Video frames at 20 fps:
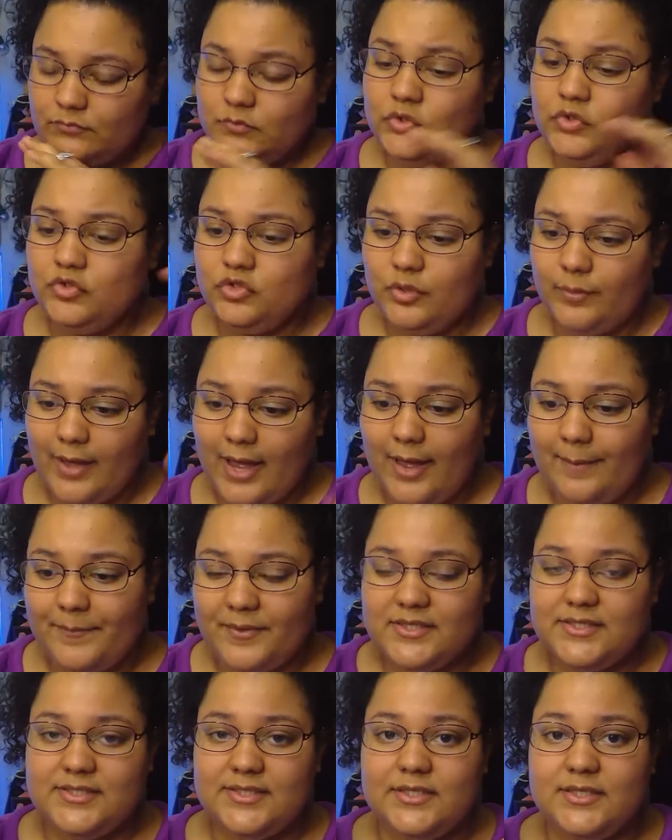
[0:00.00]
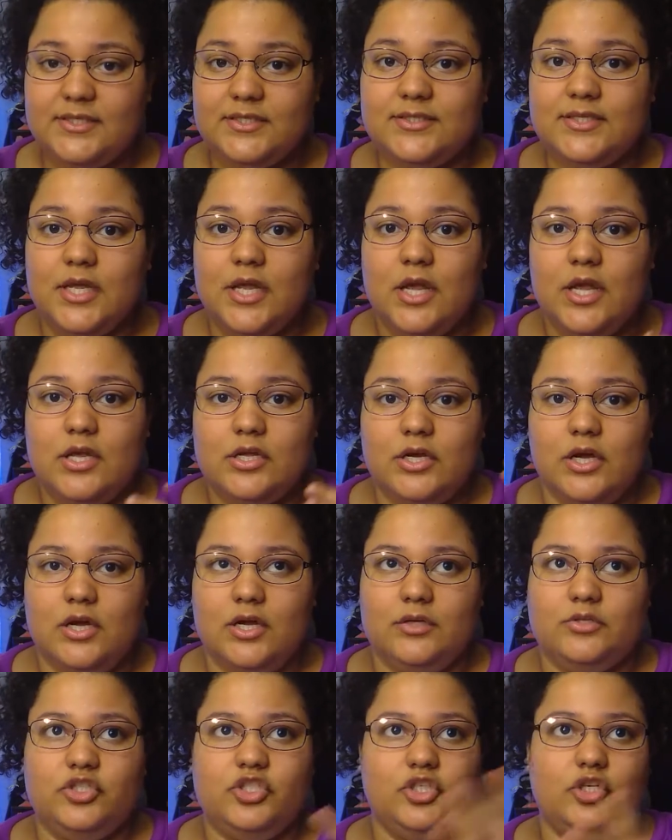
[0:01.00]
So what happens is
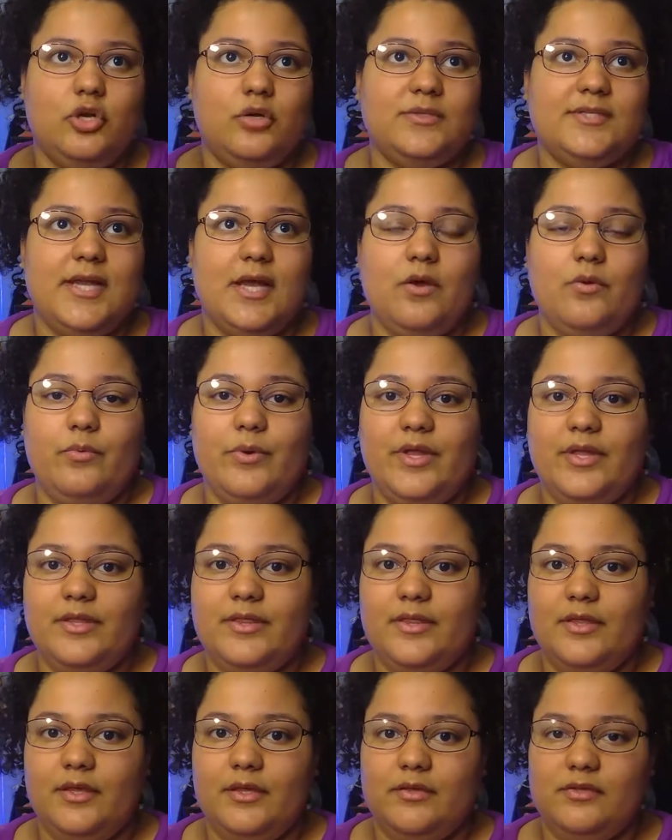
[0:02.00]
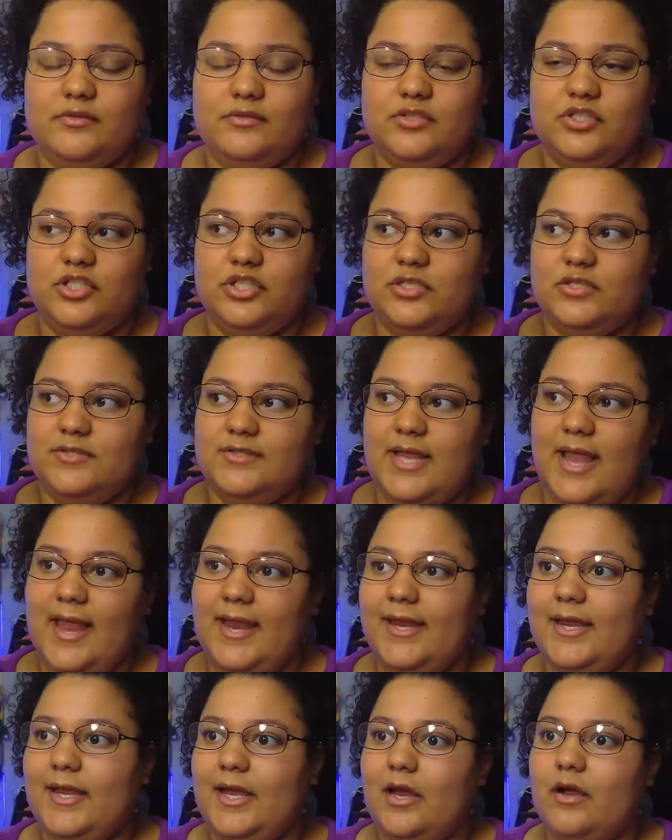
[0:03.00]
she goes out with, she's
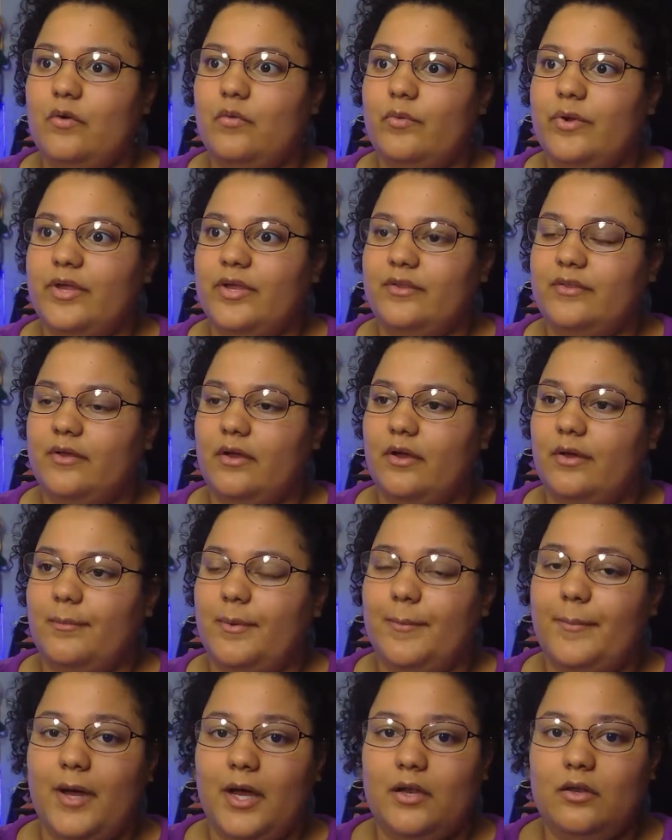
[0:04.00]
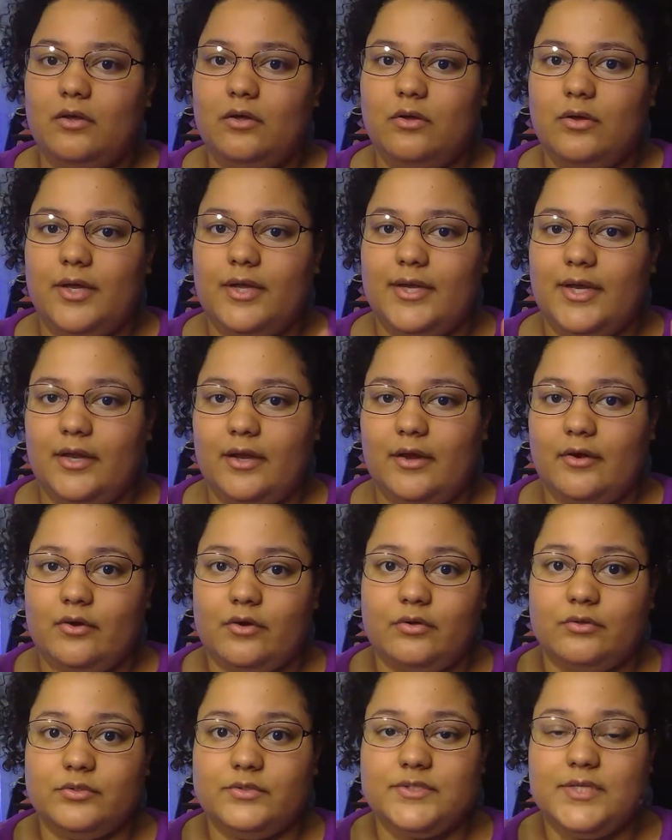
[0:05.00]
hanging out with Apollo and
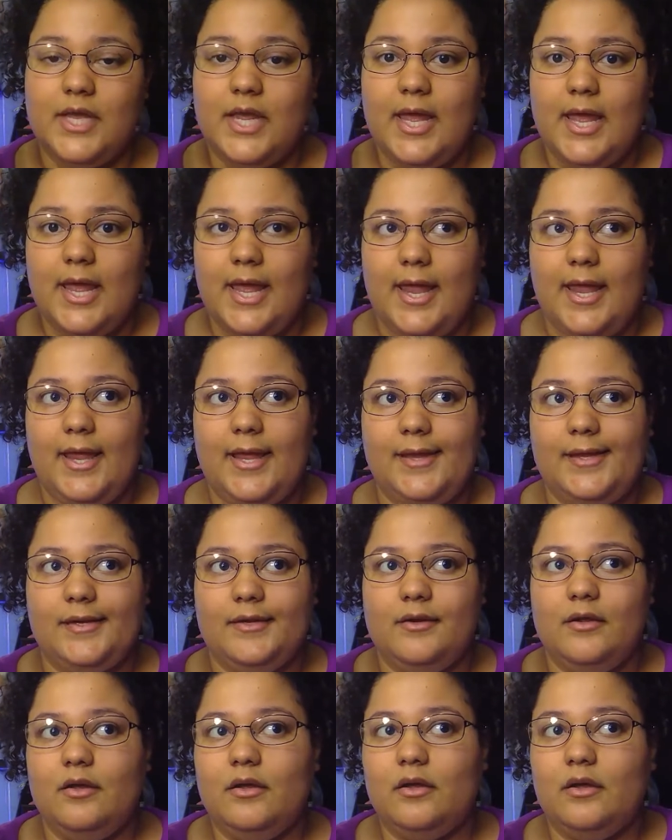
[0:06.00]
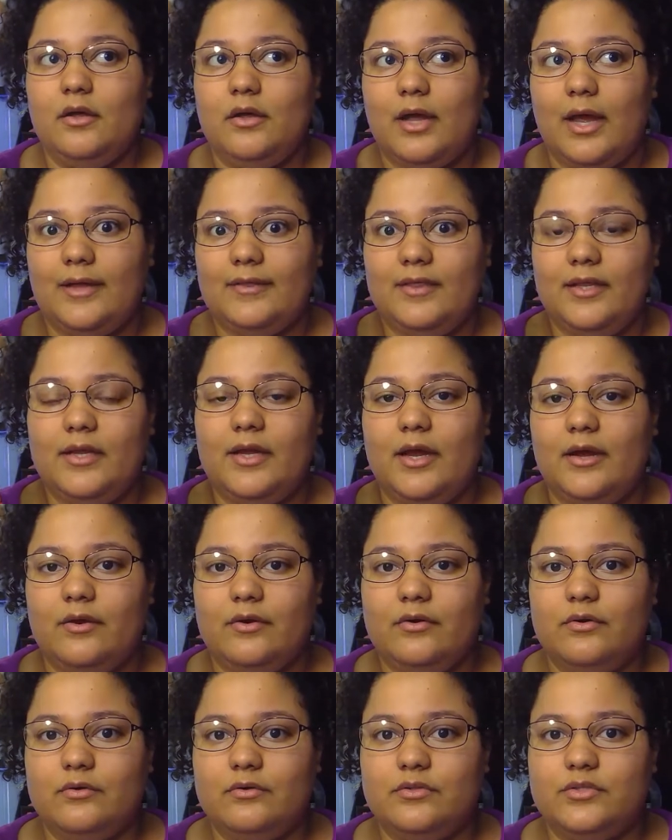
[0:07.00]
Eros, and I think
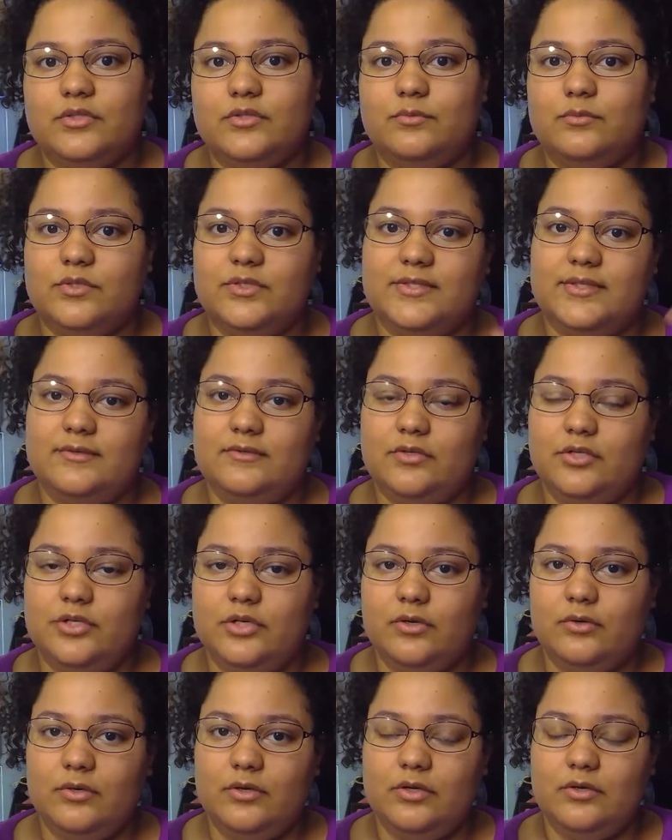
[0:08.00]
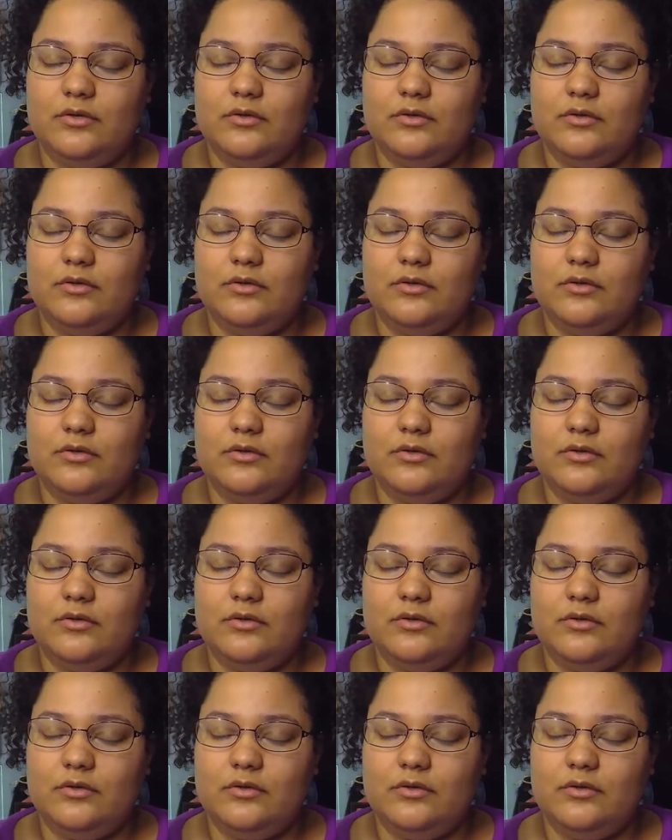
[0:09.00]
Eros was, you know,